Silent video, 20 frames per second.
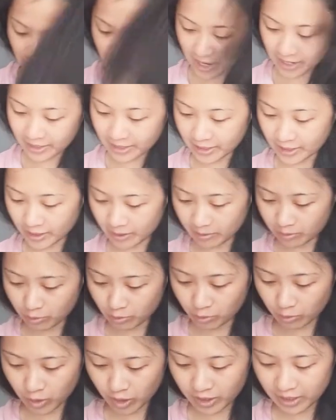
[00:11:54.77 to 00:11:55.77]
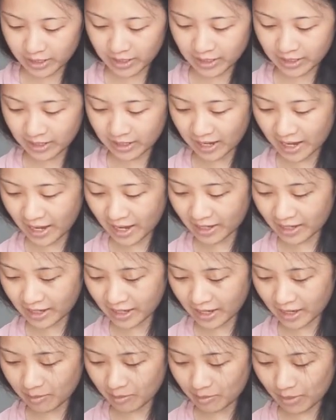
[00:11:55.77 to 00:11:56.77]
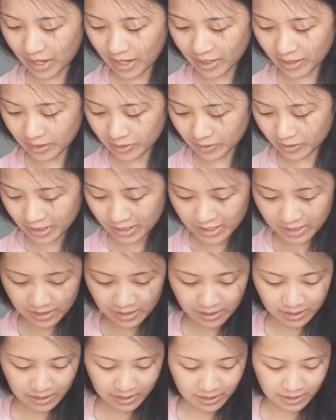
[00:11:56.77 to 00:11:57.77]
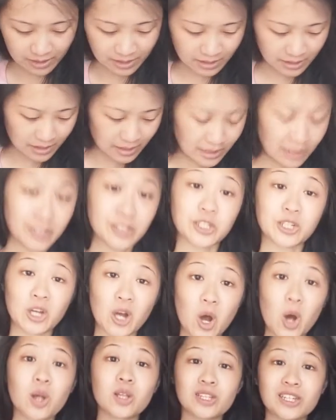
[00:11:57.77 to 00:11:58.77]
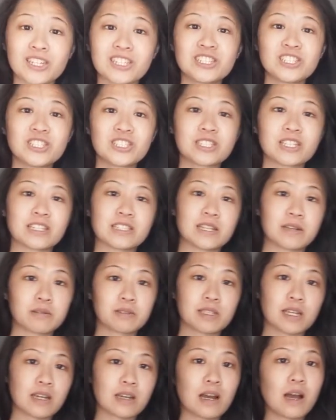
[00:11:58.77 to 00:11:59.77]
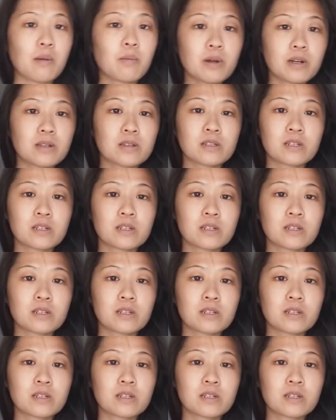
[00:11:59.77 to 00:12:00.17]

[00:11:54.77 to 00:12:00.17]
ended up working at a bakery in college, because I was like, I'm going to